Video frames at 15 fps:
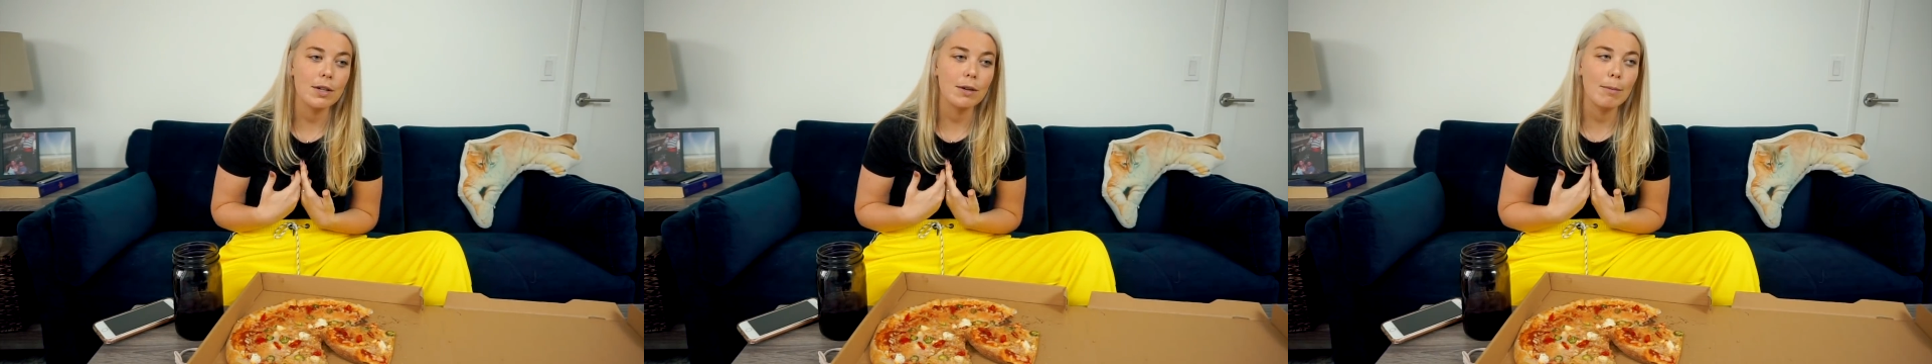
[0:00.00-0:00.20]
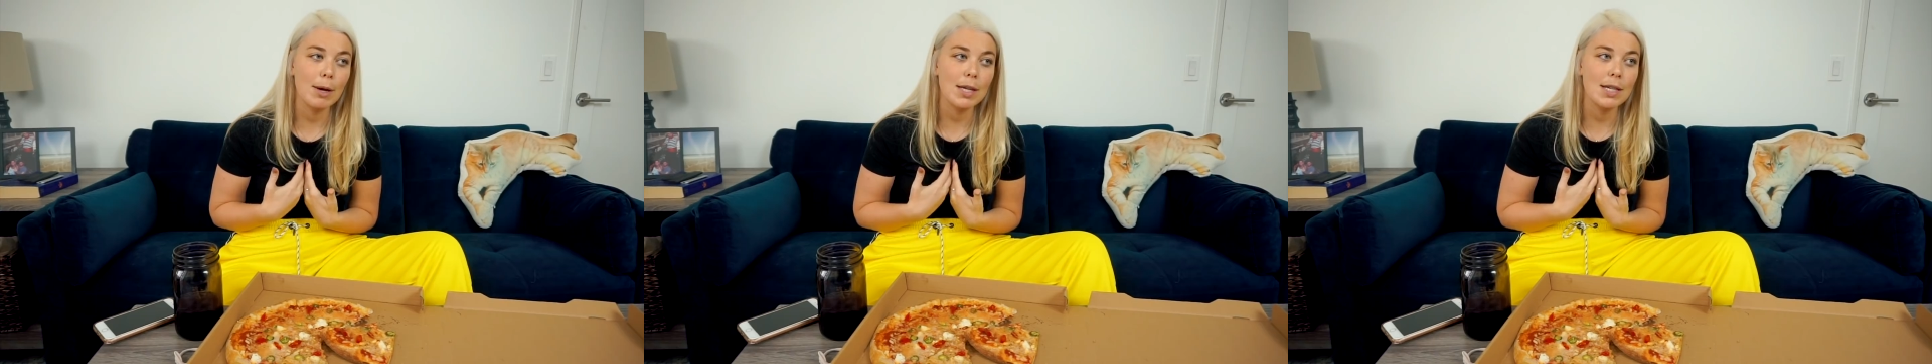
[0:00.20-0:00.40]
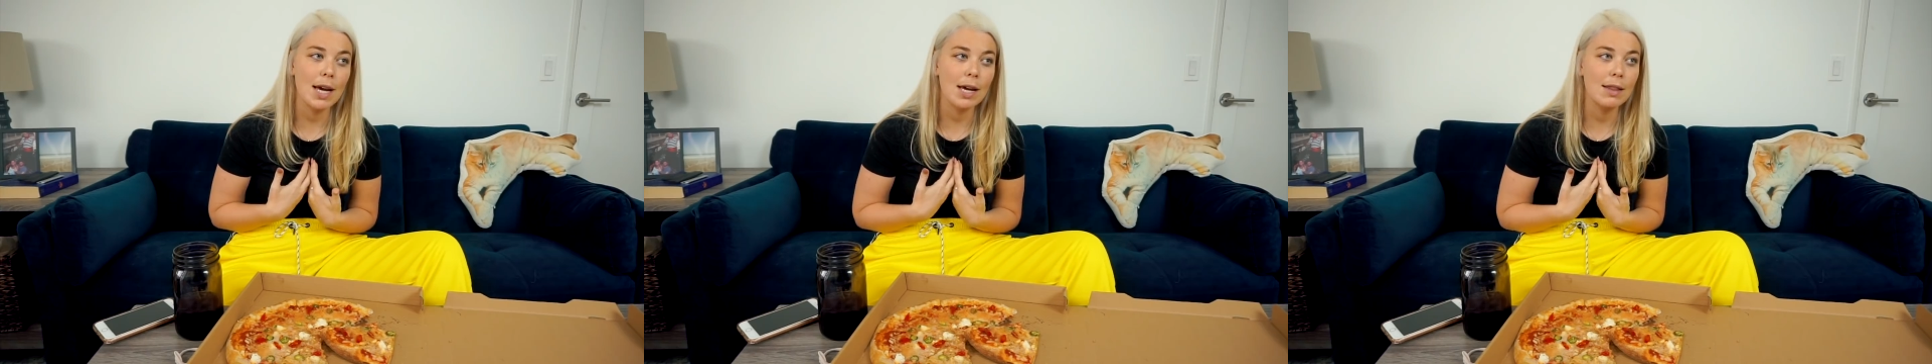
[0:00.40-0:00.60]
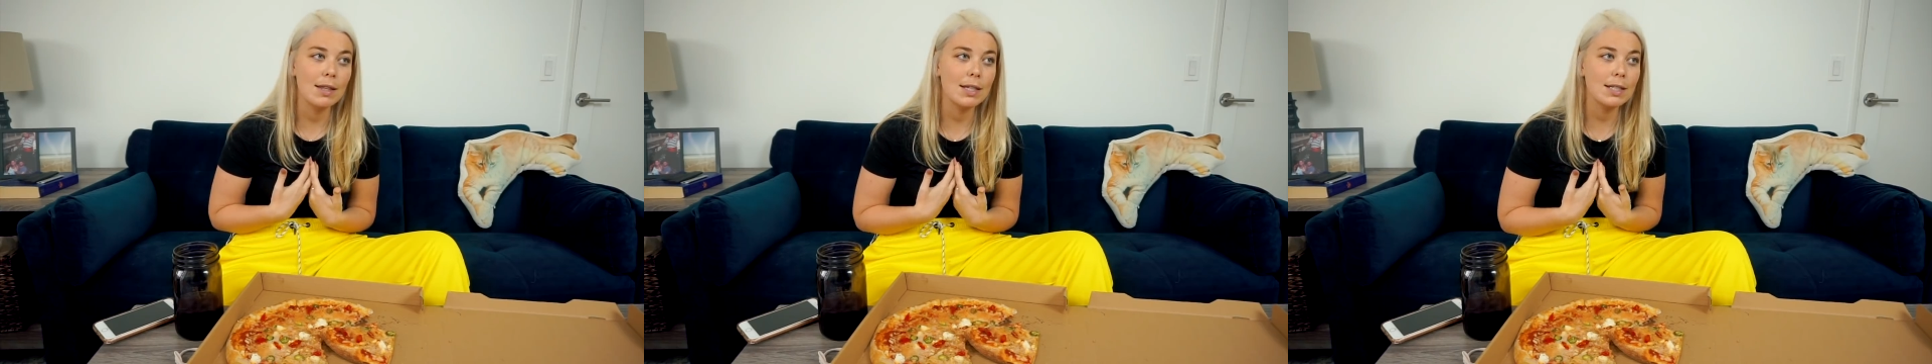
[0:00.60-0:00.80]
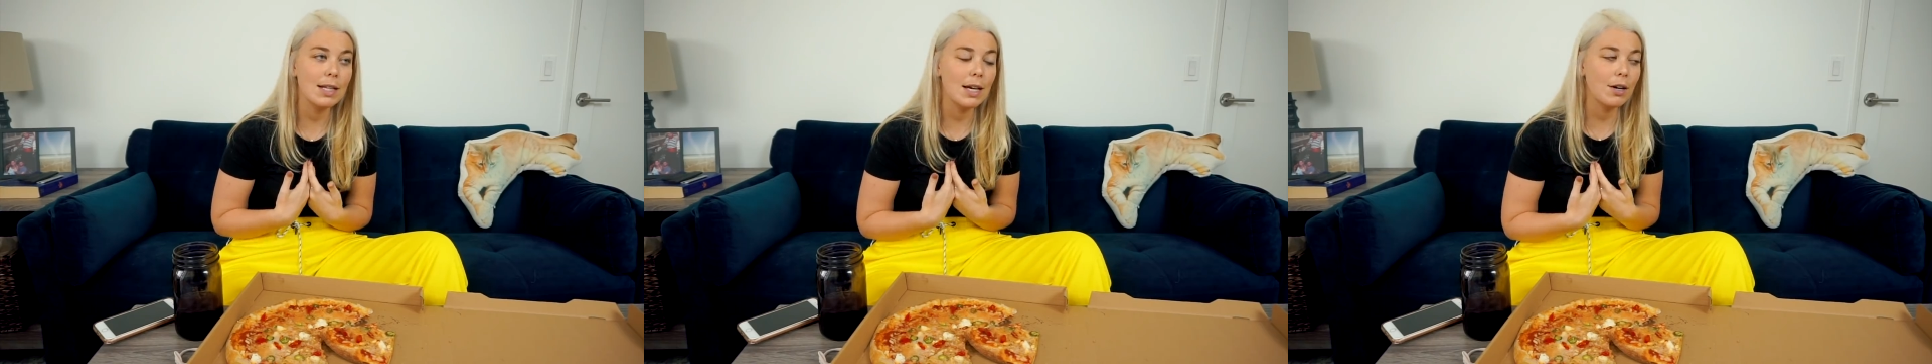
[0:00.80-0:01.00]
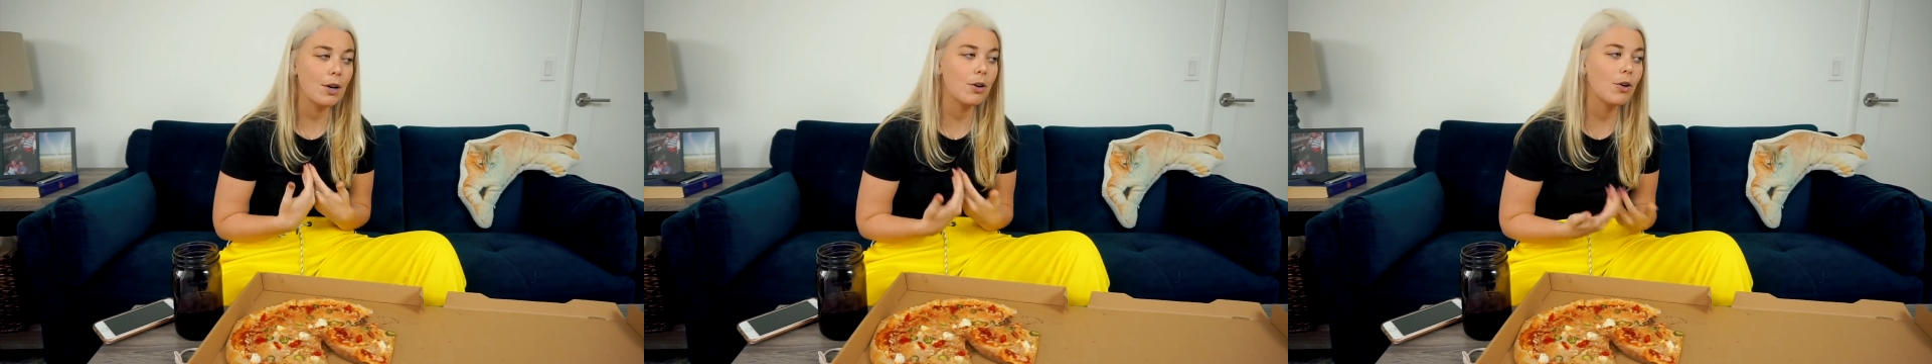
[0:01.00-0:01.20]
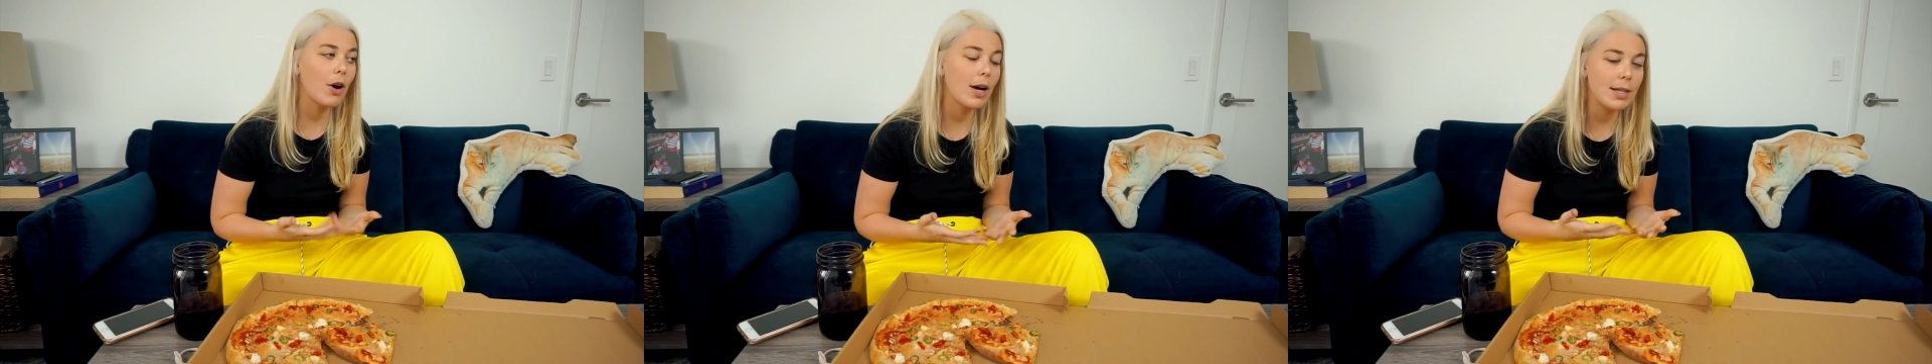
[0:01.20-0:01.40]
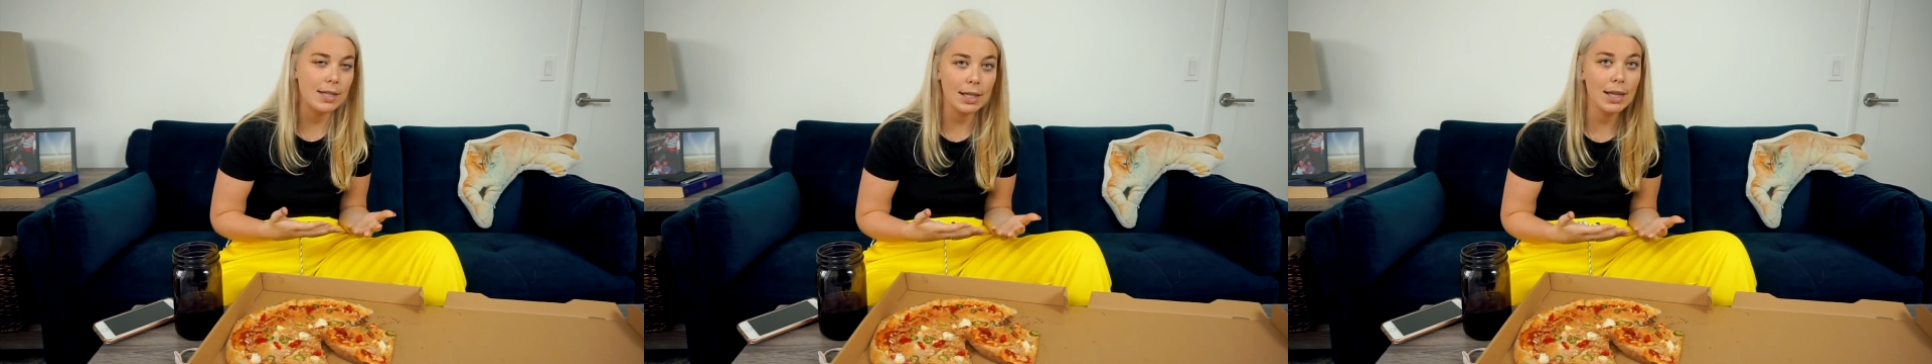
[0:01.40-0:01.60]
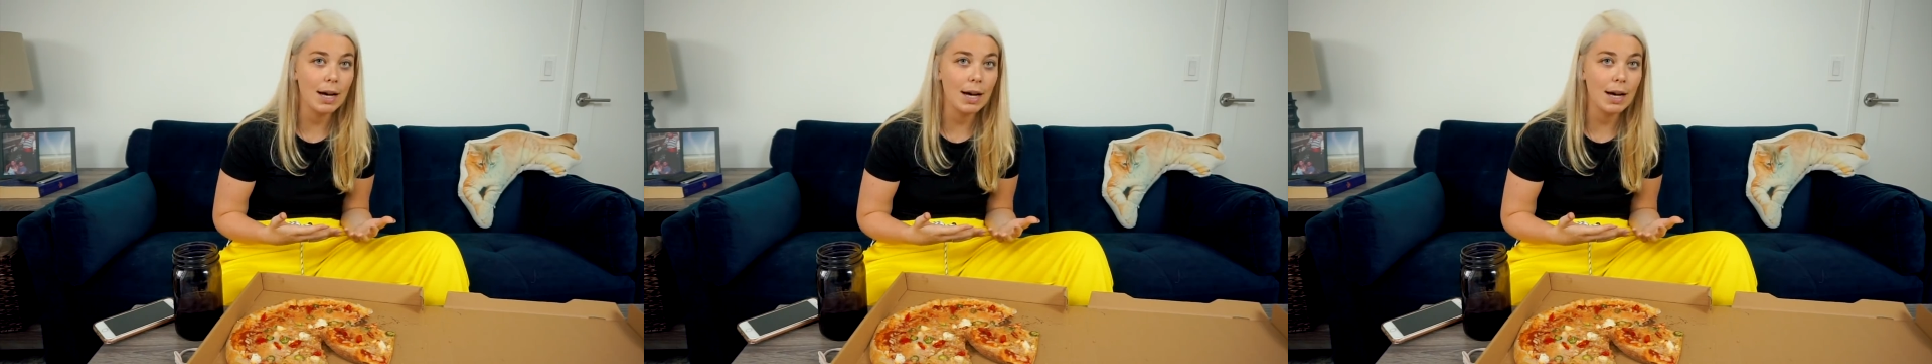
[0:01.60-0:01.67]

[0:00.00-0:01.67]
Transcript: to maintain this like crazy